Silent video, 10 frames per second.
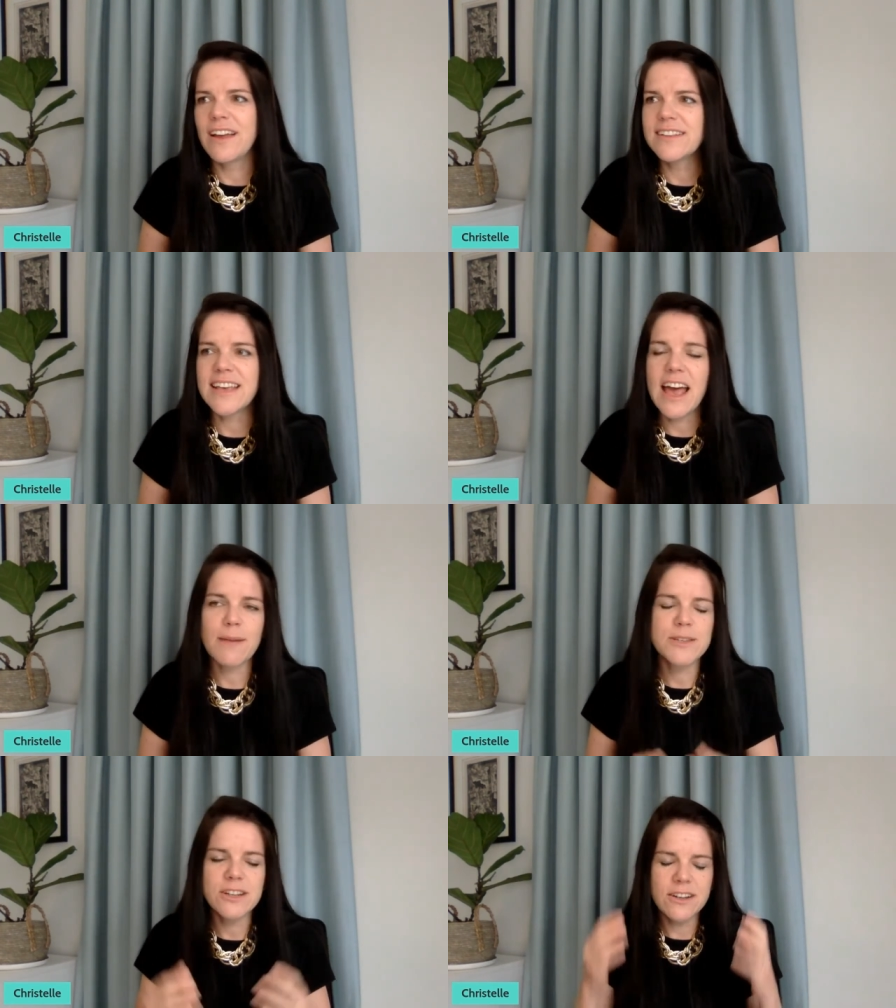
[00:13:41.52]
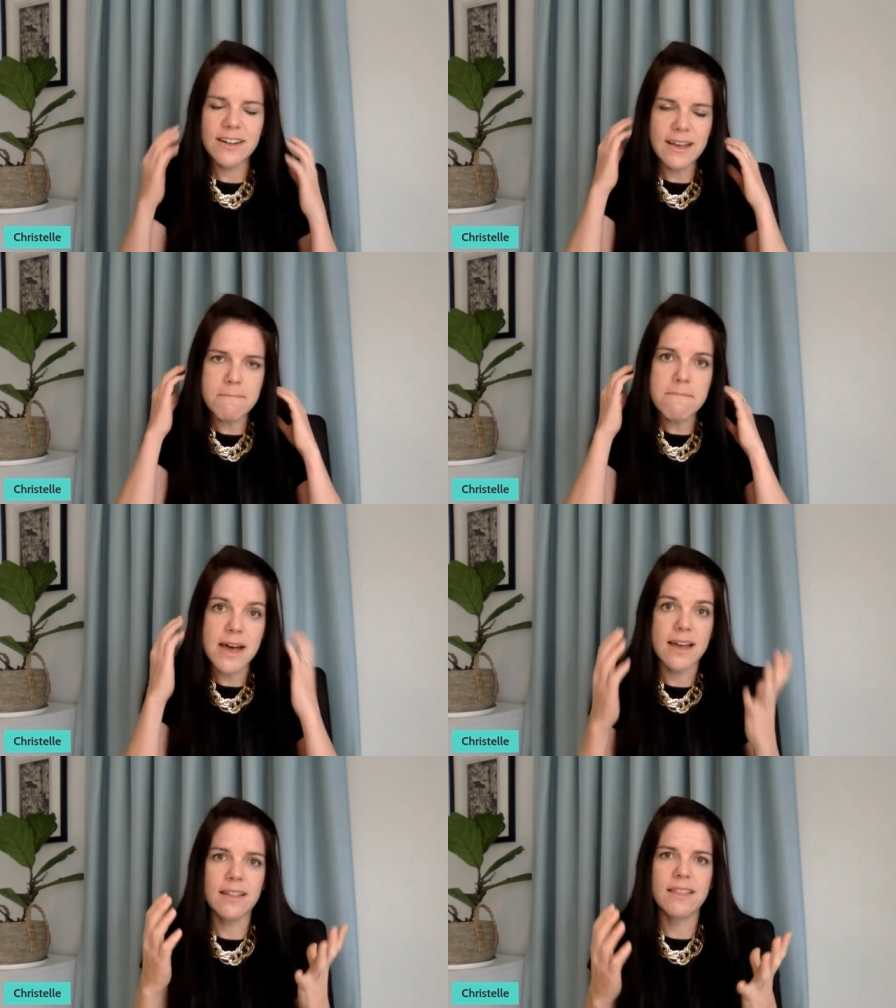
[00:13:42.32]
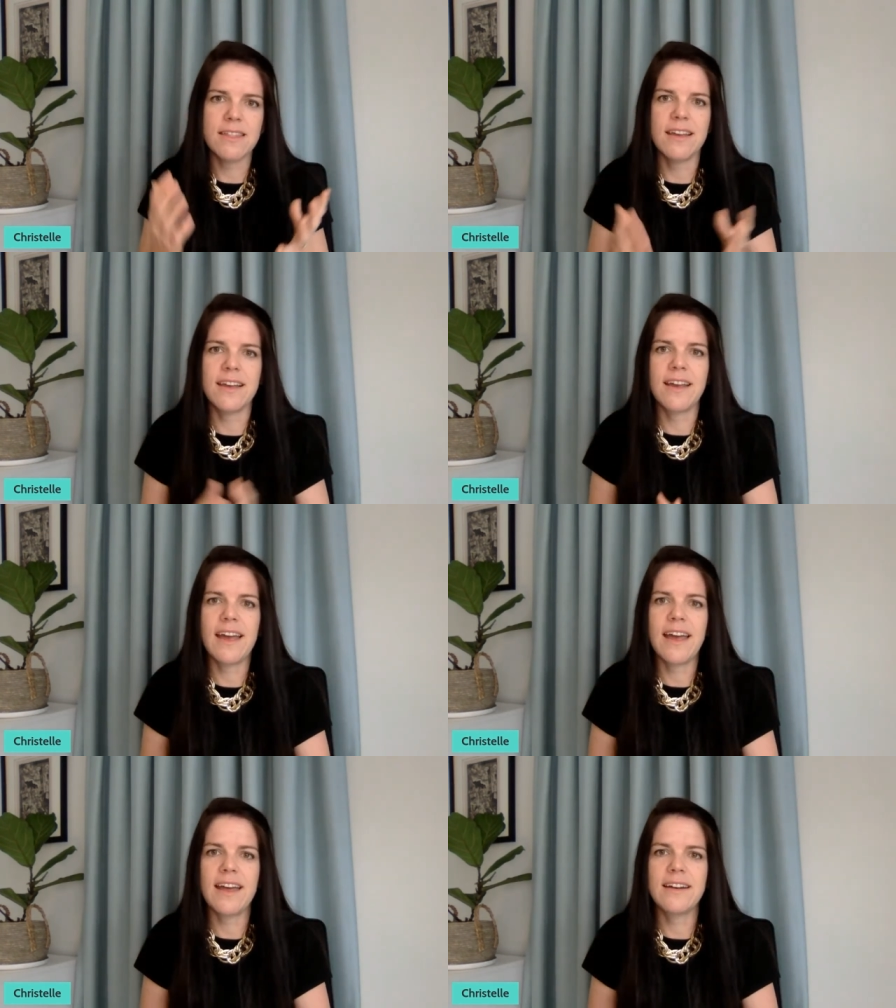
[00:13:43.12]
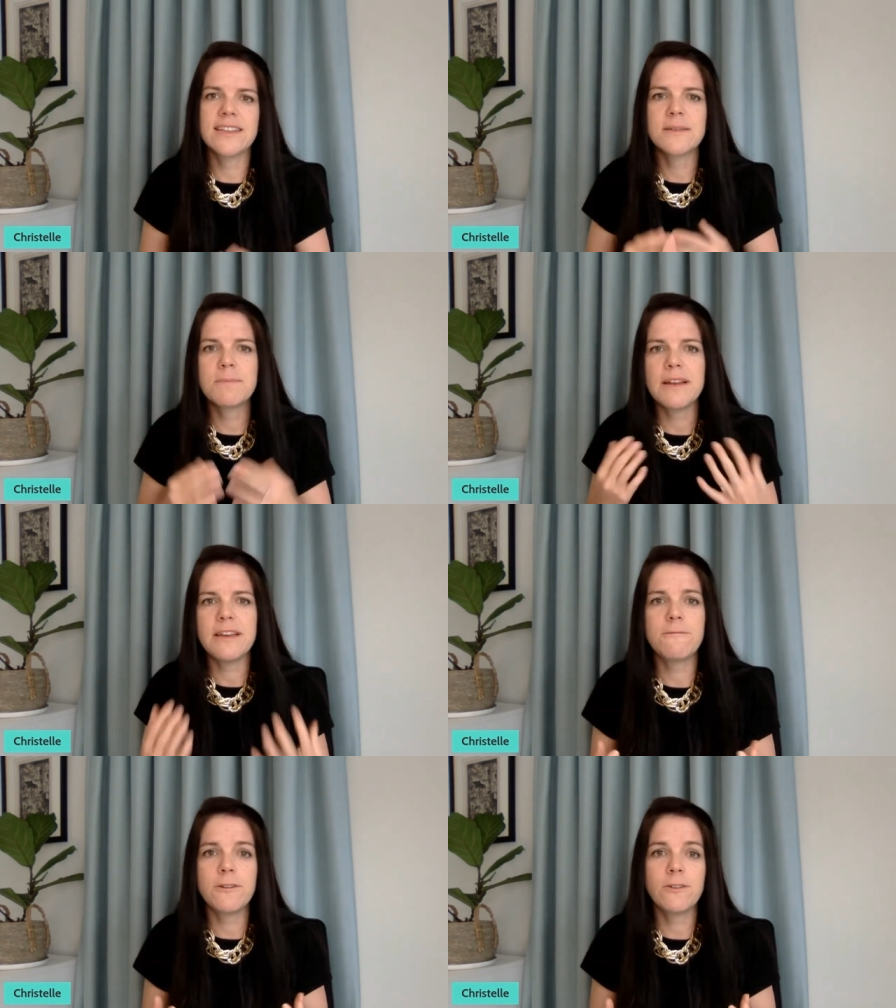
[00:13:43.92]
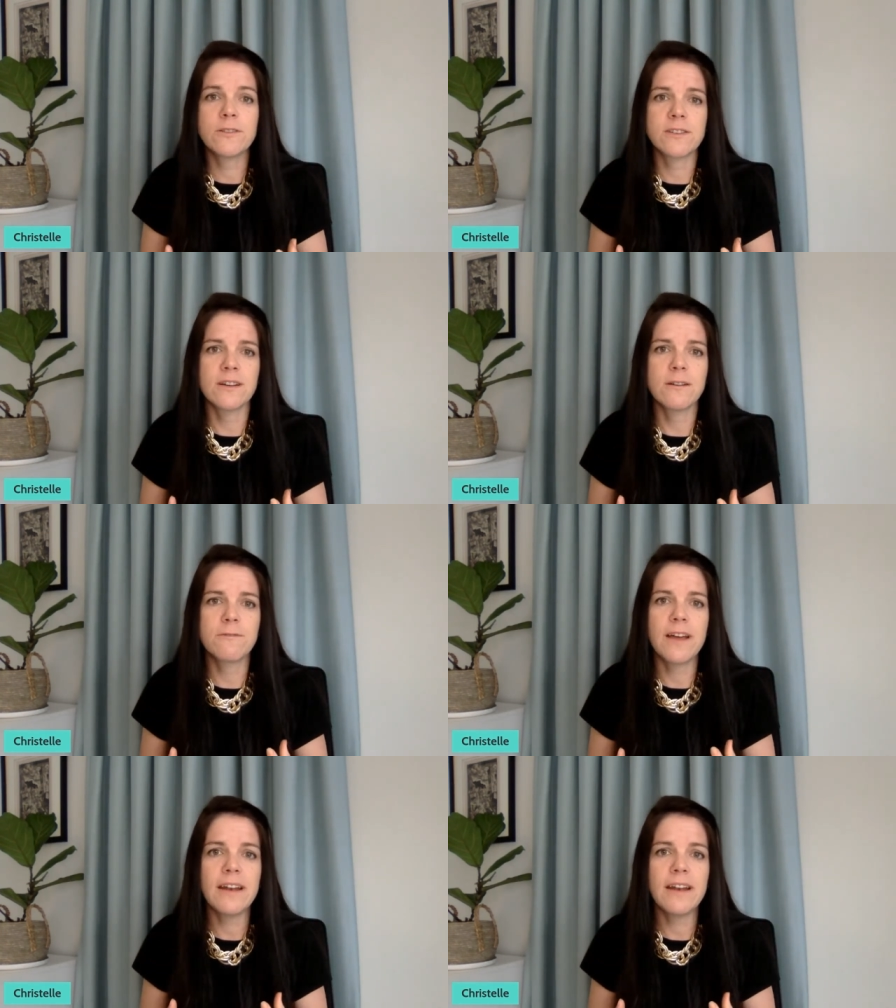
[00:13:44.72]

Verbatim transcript: it's absolutely a mind thing and it's a belief in yourself.